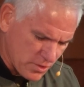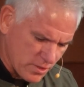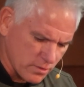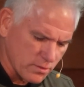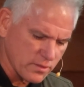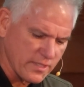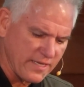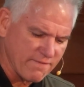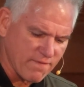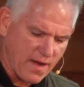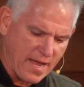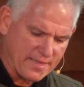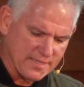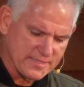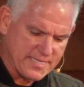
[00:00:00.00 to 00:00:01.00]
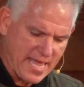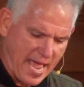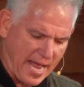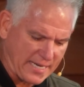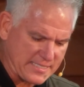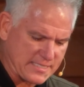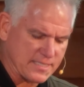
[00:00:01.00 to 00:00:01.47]
to Levi, the
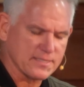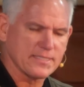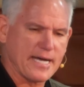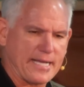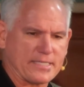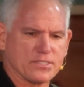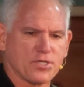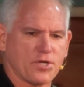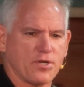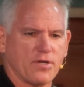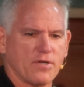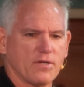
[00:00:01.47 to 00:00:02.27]
tax collector.